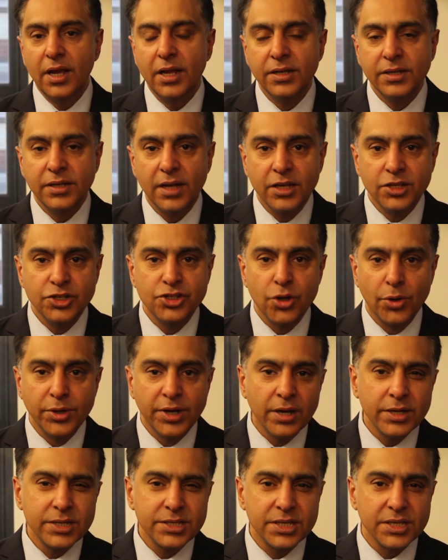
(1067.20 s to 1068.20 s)
and
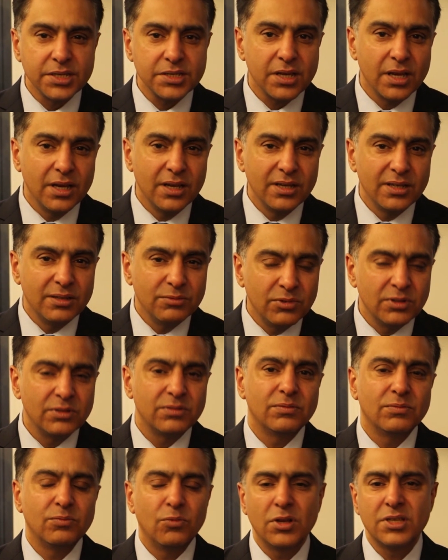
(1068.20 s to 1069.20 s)
join ISIS.
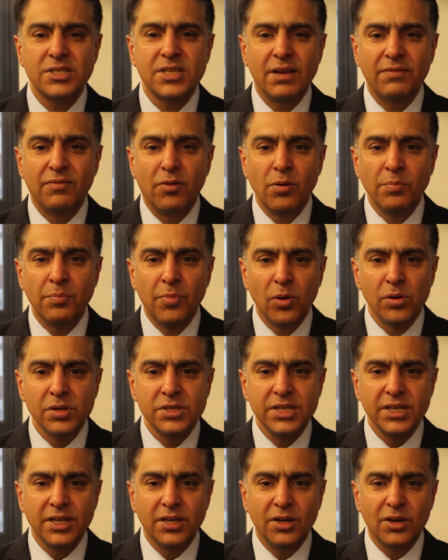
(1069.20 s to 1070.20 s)
Well, what's our foreign
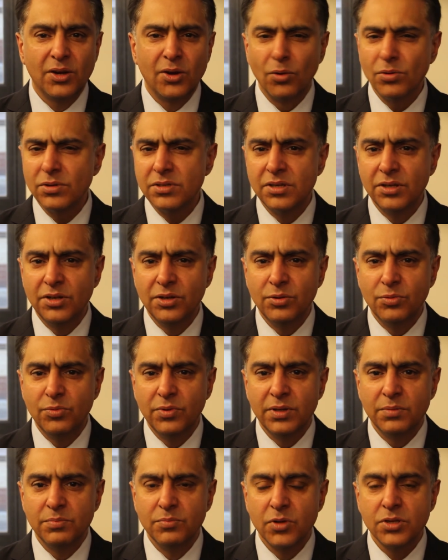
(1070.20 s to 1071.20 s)
policy got to do
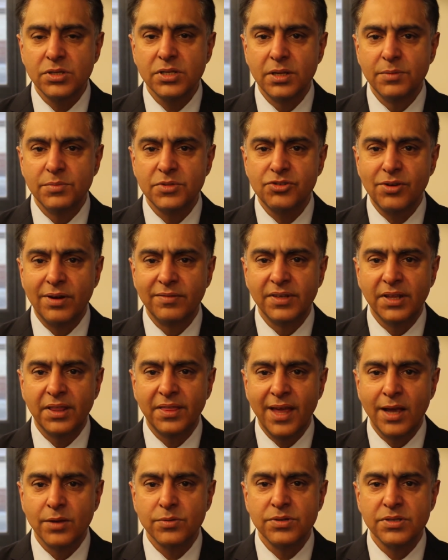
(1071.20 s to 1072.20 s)
with Muslims travelling
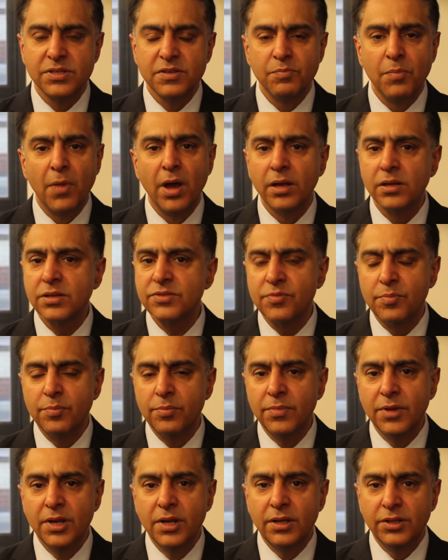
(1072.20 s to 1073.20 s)
thousands of miles
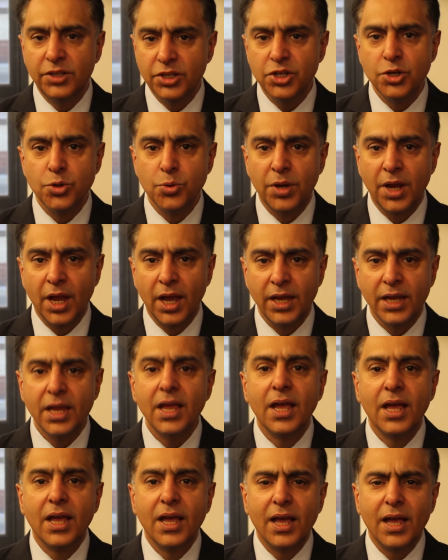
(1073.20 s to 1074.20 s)
from the UK
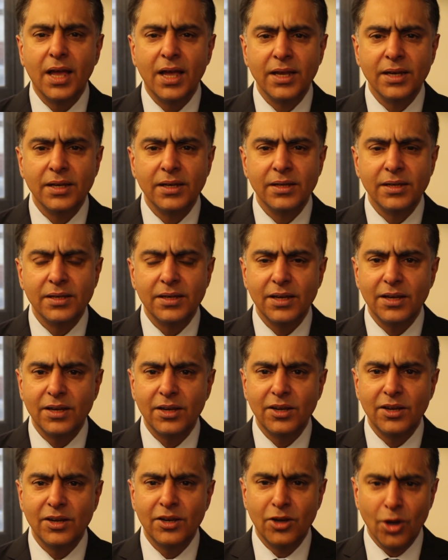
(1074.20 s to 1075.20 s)
and
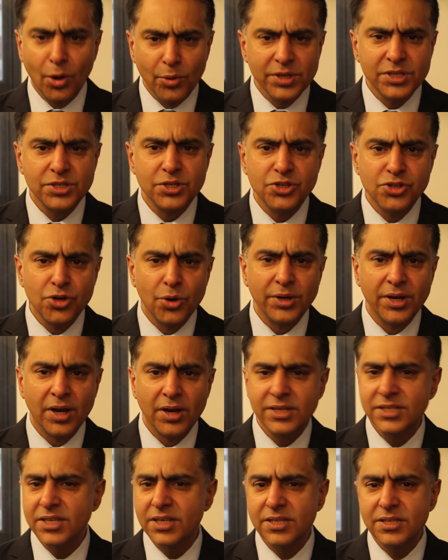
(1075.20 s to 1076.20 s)
going to join
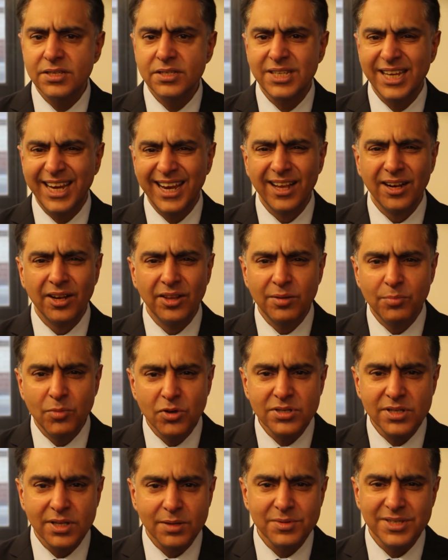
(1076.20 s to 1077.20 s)
ISIS to kill other
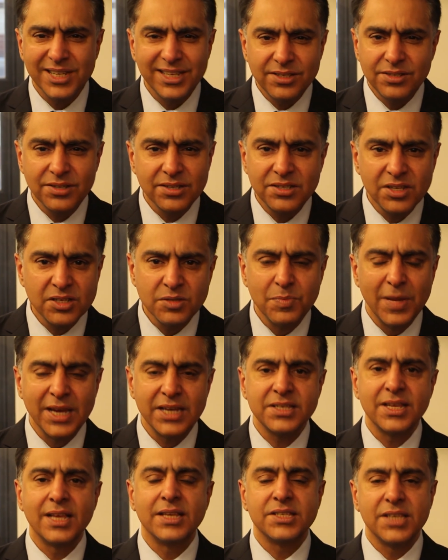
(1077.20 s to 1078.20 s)
Muslims? It just doesn't
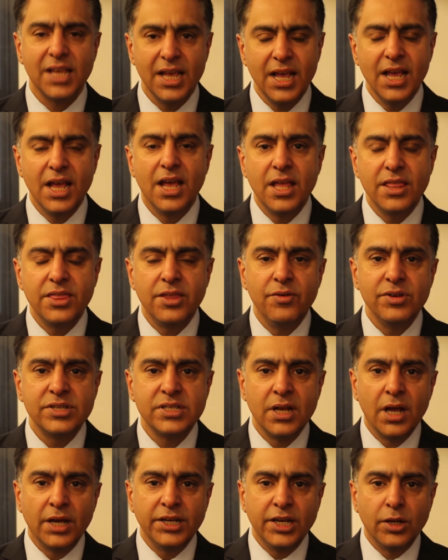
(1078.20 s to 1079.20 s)
make sense. There
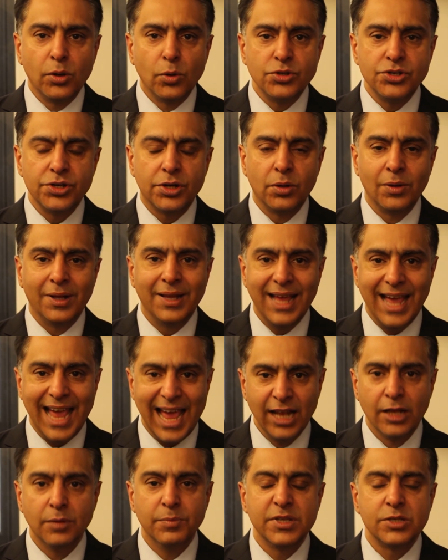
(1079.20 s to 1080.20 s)
is an ideological
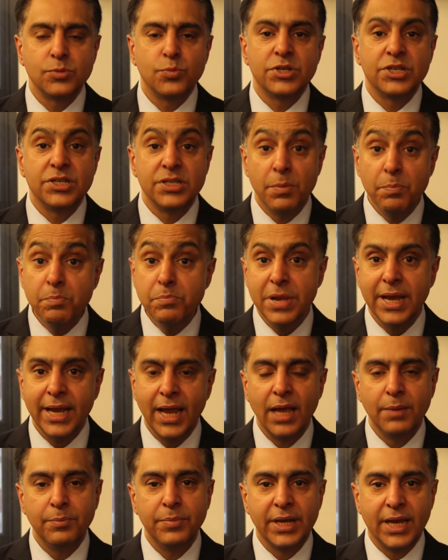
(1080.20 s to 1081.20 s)
element, which is a
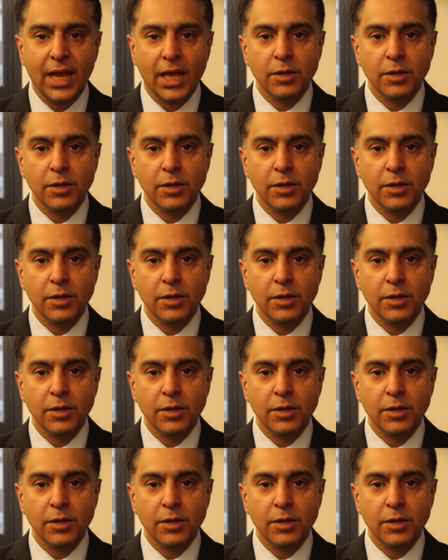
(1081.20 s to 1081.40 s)
big